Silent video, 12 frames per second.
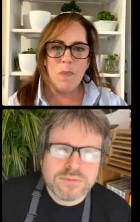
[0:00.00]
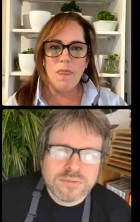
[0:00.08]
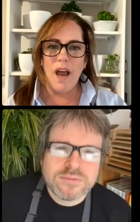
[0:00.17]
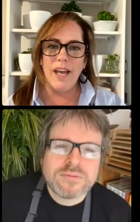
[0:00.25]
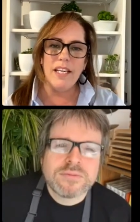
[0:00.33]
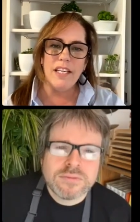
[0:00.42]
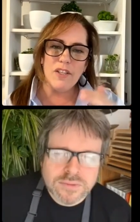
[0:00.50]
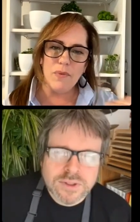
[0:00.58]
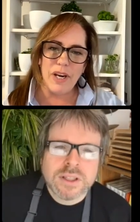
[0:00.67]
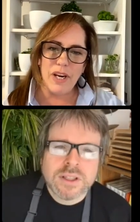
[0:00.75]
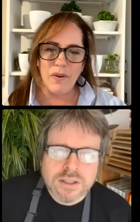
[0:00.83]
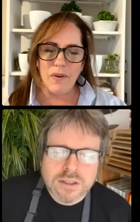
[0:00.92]
Speaker 1: I need to
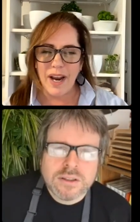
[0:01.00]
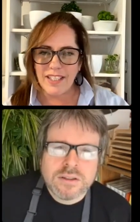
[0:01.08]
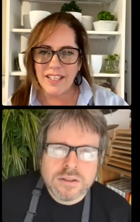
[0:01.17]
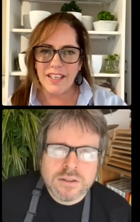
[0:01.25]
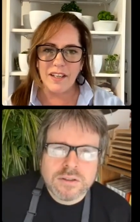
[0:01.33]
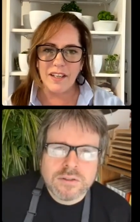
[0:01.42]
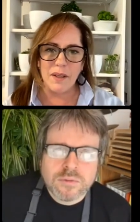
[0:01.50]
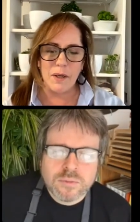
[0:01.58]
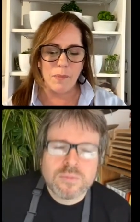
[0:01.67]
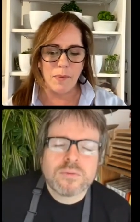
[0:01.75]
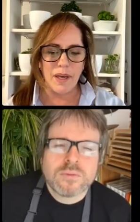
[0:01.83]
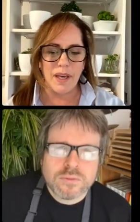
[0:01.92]
recorrect it a
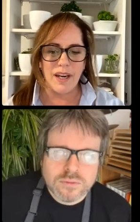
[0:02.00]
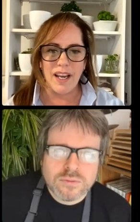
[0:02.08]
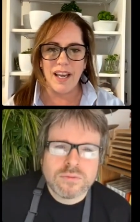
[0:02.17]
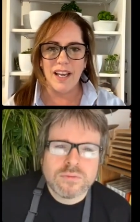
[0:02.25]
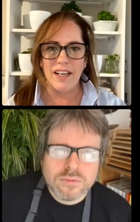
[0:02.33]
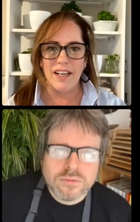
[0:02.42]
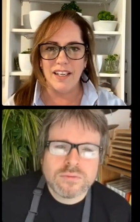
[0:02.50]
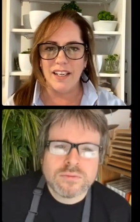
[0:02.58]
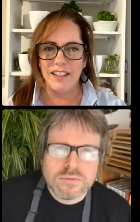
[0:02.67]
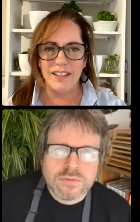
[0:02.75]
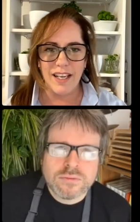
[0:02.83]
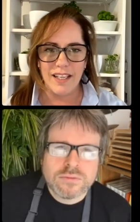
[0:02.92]
little bit and
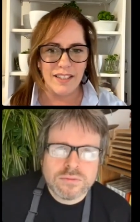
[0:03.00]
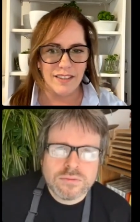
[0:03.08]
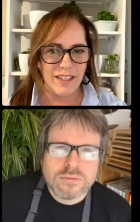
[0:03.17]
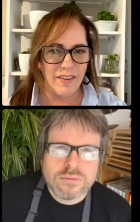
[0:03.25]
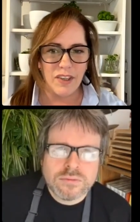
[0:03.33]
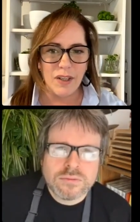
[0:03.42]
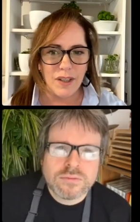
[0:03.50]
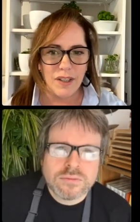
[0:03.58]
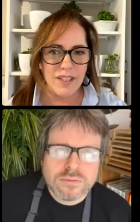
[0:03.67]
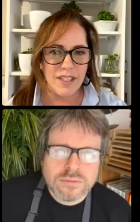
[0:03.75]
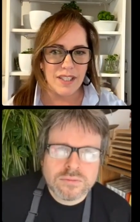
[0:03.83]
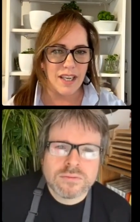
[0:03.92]
that never
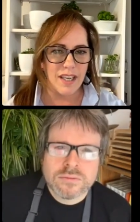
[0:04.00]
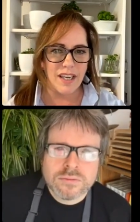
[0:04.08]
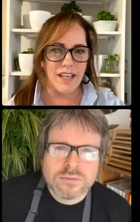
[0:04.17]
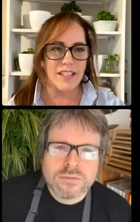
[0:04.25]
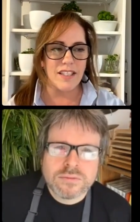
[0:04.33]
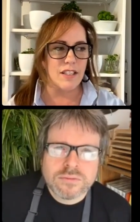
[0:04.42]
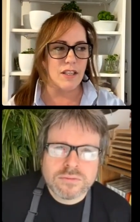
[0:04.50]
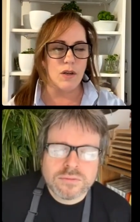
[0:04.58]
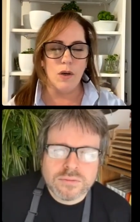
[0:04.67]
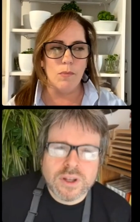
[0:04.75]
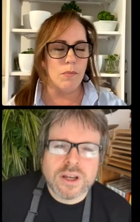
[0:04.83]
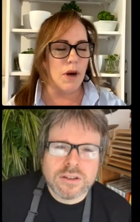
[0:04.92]
hurts. Like I still
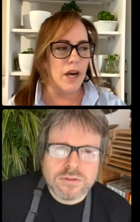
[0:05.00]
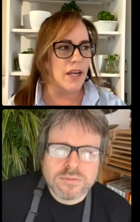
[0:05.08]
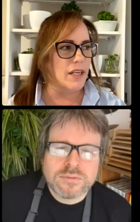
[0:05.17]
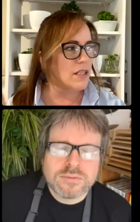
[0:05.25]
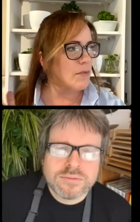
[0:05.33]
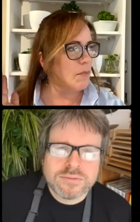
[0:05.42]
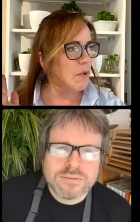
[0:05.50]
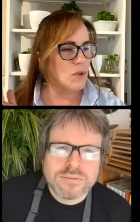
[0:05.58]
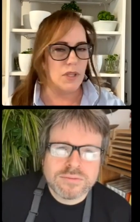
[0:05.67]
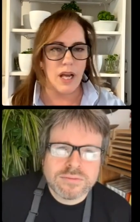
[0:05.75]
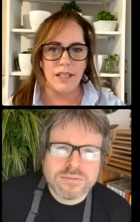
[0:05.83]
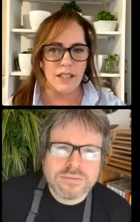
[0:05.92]
don't yeah. mind
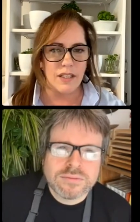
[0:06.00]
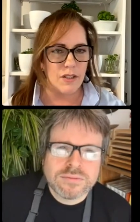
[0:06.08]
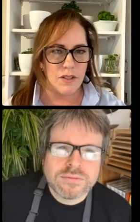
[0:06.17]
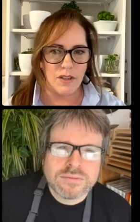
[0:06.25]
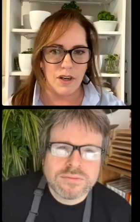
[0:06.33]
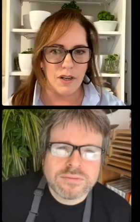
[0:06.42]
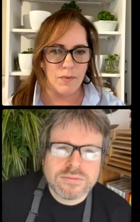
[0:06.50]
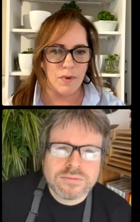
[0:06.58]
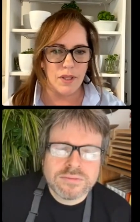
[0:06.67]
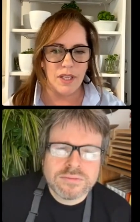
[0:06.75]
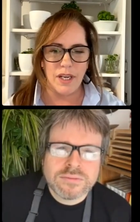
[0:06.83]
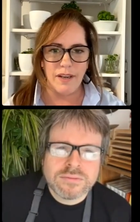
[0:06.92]
most classes are started
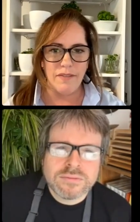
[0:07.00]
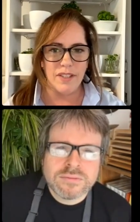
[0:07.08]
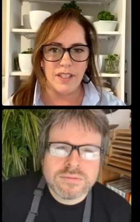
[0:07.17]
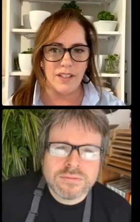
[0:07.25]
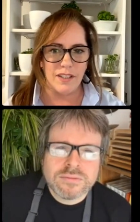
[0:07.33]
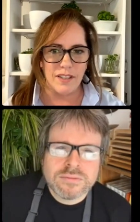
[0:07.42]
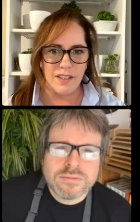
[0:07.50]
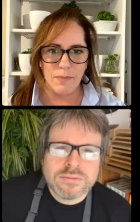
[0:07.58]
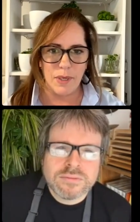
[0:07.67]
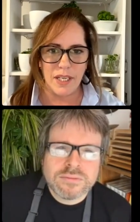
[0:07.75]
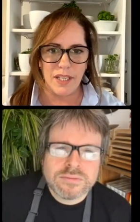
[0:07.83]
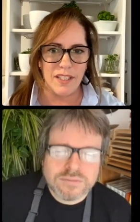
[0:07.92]
with the knife skills
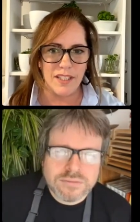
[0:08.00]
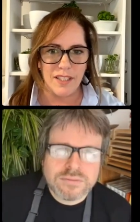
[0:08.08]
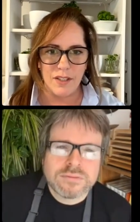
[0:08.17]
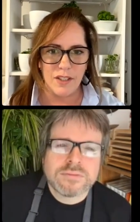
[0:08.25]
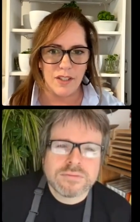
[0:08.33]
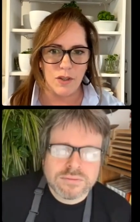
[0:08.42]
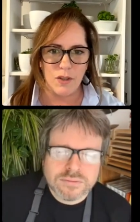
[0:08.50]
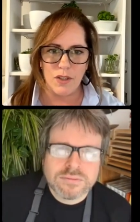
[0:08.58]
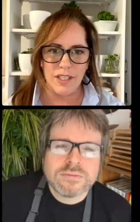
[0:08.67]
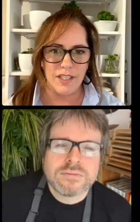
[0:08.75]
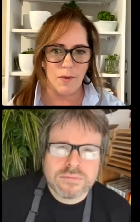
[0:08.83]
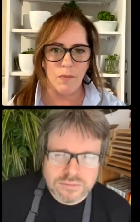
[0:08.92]
because there's usually
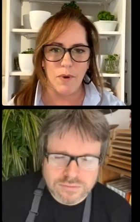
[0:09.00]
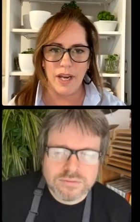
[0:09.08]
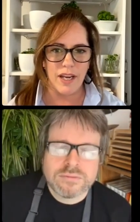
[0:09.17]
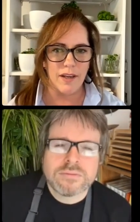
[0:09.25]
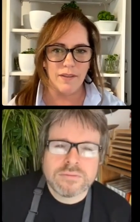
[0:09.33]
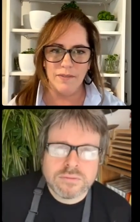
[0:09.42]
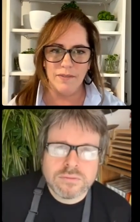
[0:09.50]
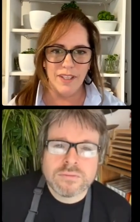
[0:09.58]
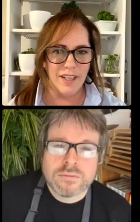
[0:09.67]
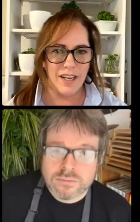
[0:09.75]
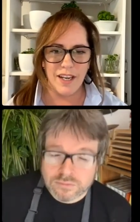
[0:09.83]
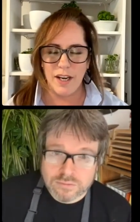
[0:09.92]
some way I
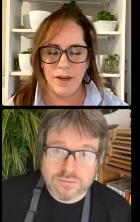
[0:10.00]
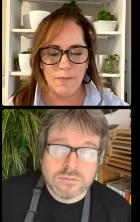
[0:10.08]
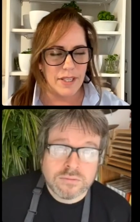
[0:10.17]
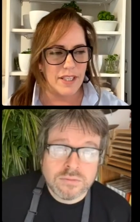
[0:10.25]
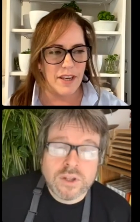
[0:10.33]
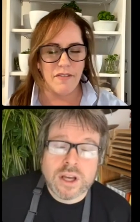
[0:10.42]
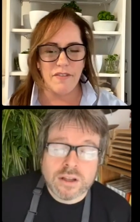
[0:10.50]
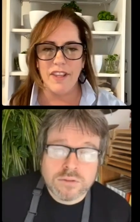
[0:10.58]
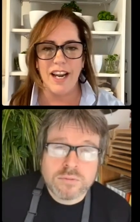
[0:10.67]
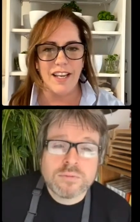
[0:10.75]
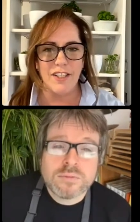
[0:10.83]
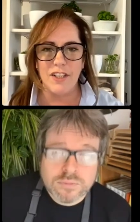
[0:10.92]
cut myself in the
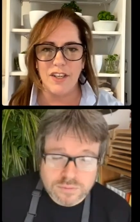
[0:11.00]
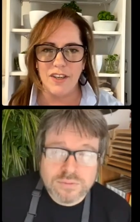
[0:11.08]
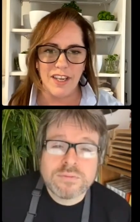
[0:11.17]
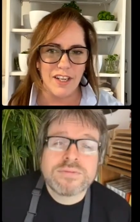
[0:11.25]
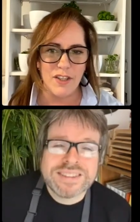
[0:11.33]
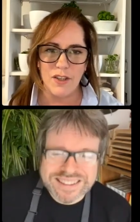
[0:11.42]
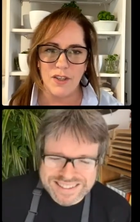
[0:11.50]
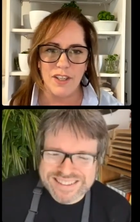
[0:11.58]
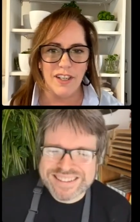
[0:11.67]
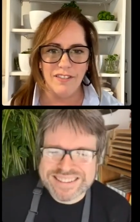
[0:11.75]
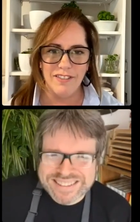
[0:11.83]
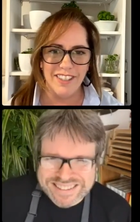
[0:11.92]
last year that I shouldn't
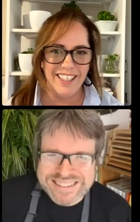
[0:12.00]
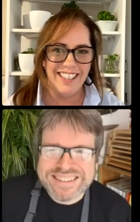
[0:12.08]
have.